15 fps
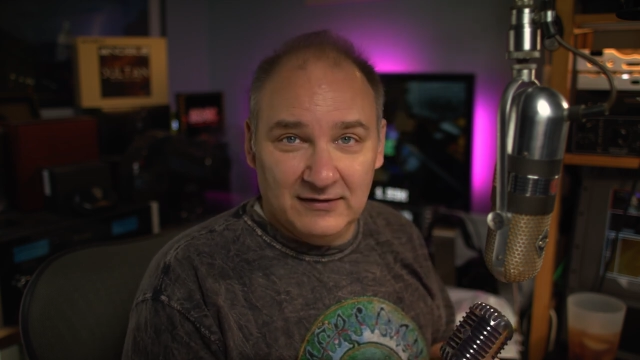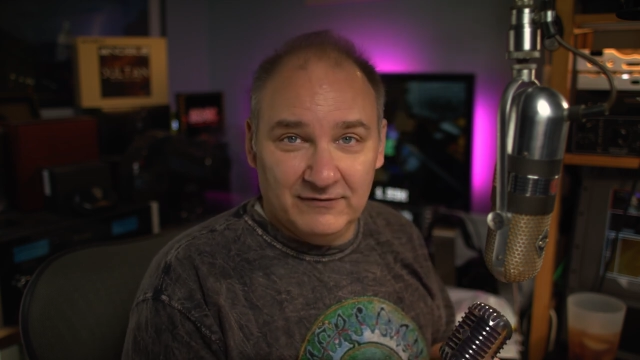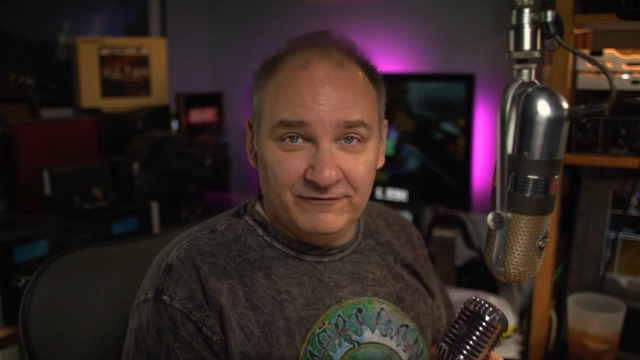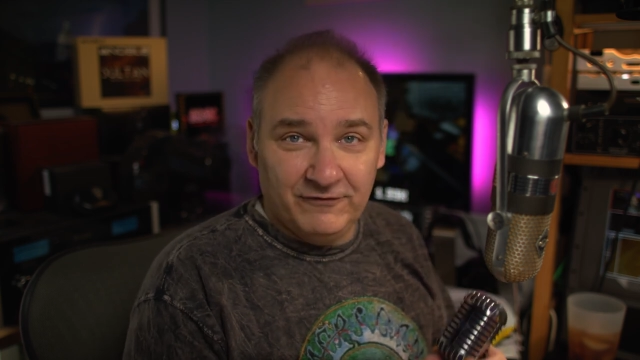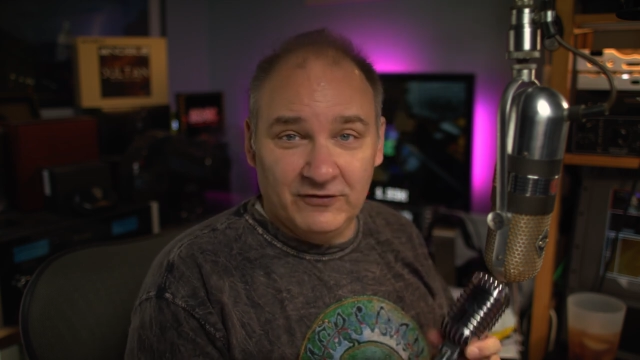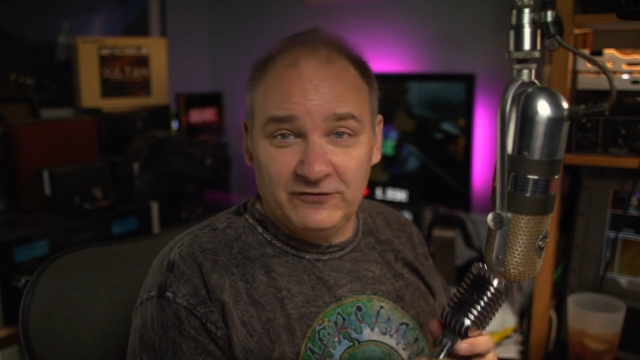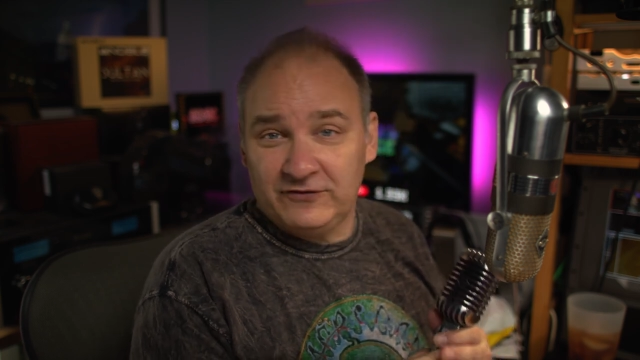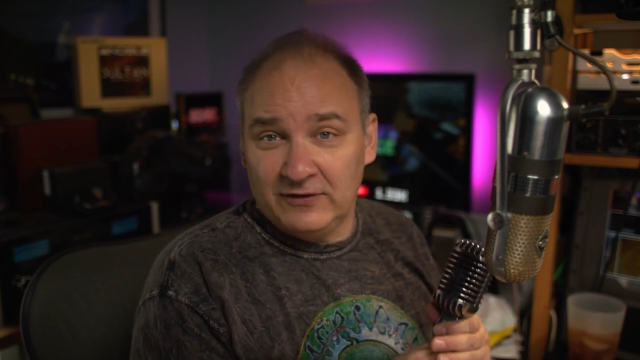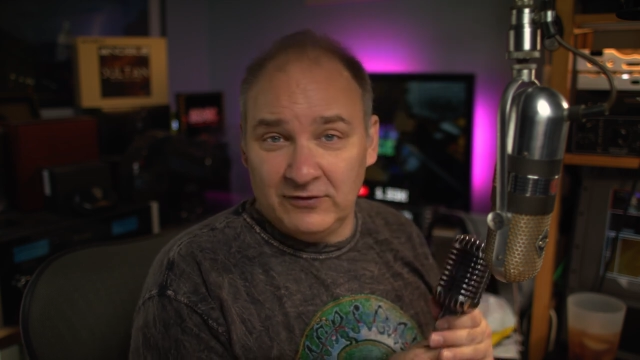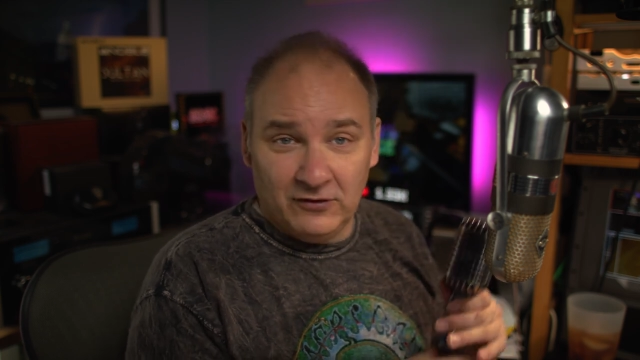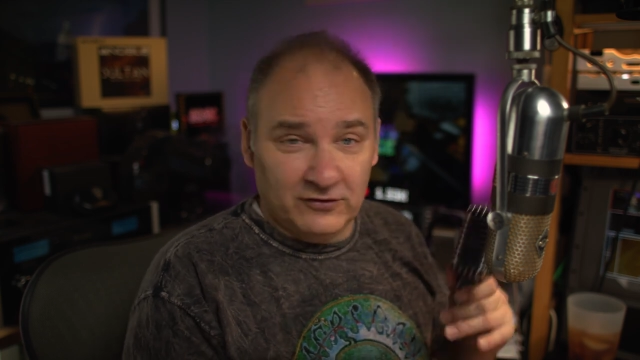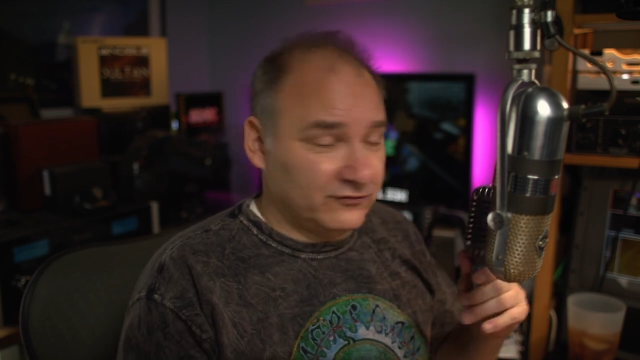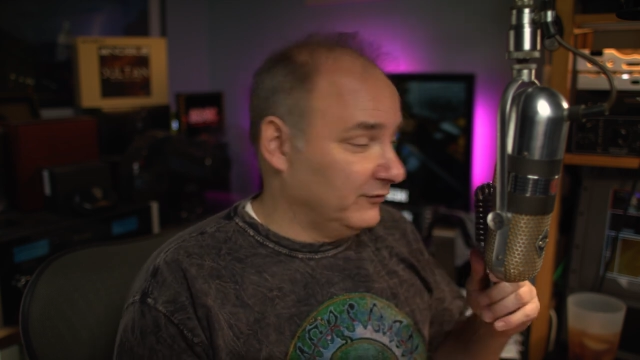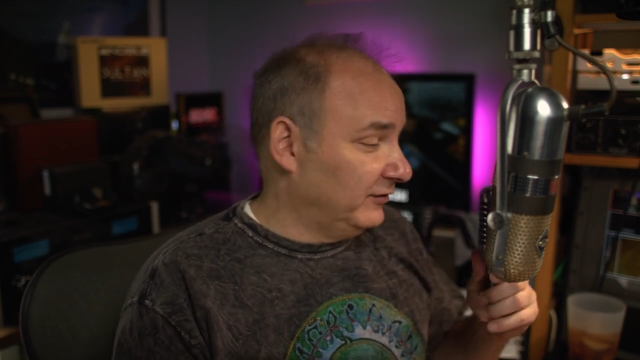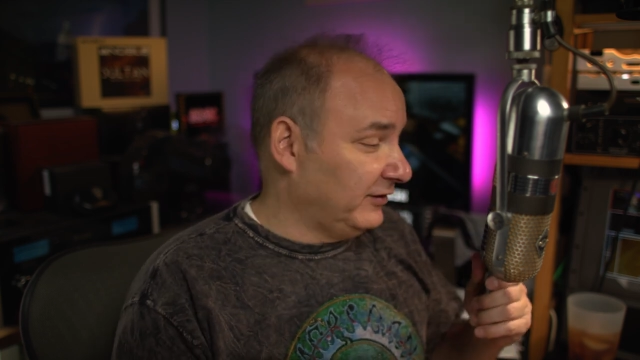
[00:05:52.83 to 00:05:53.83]
first, it
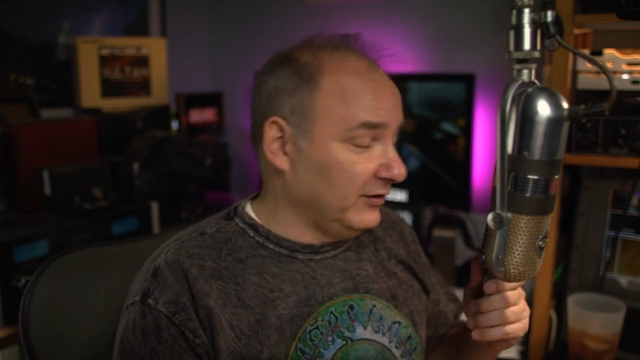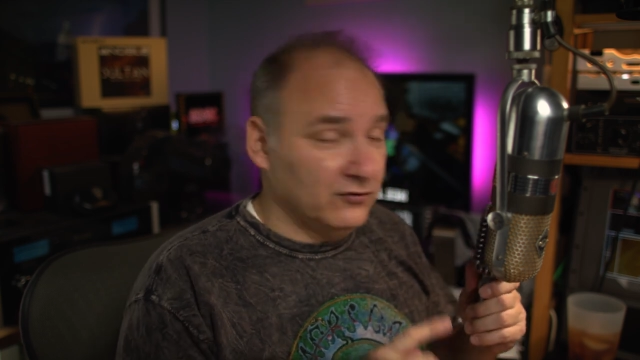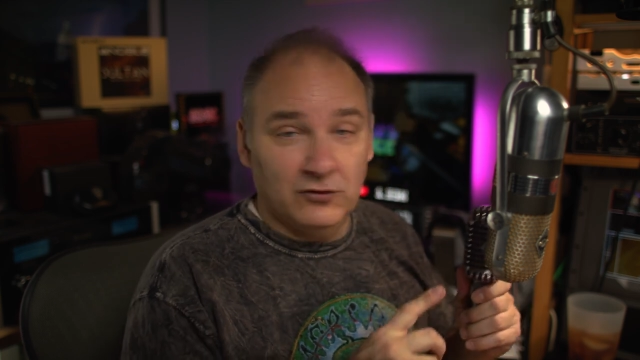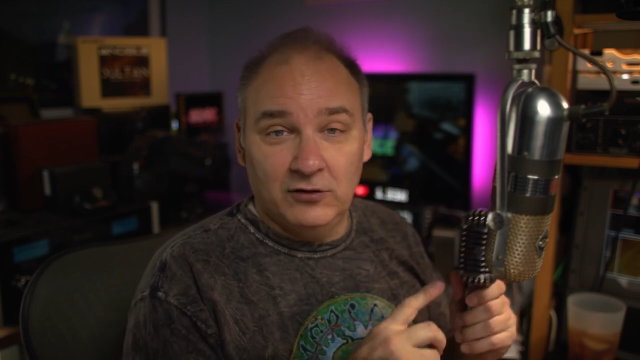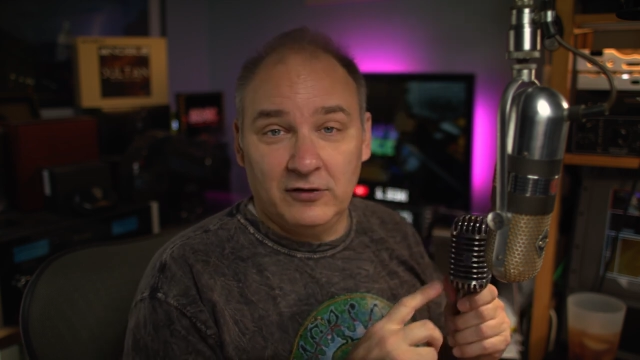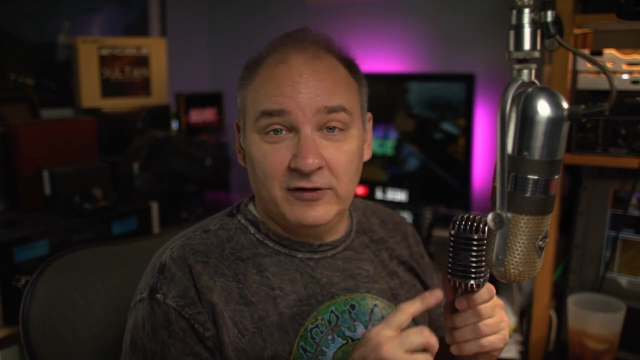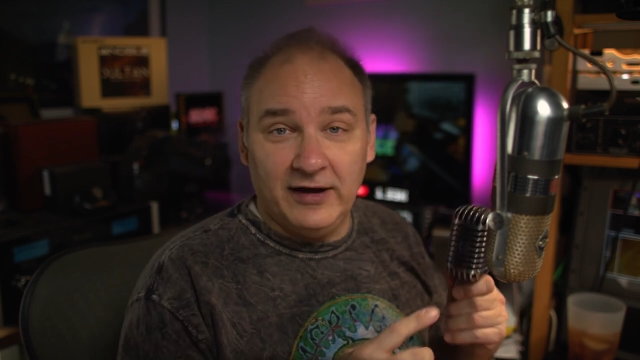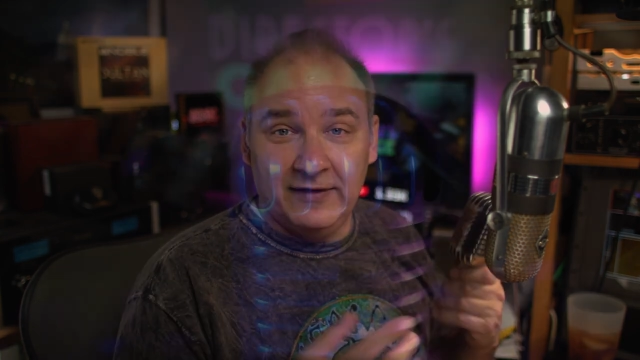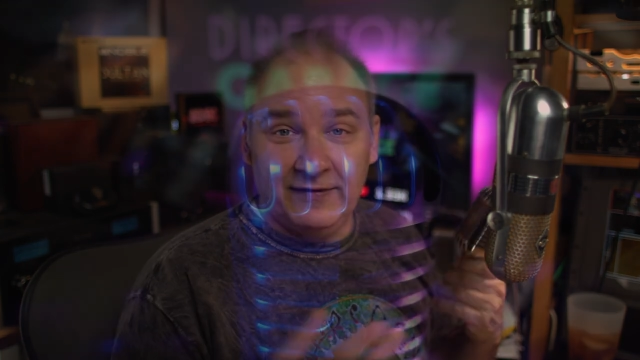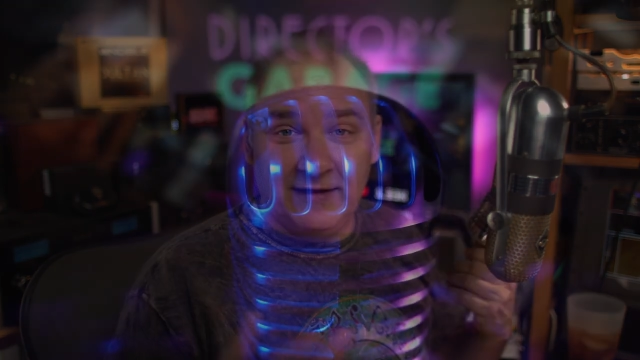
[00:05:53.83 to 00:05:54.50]
looks really cool, and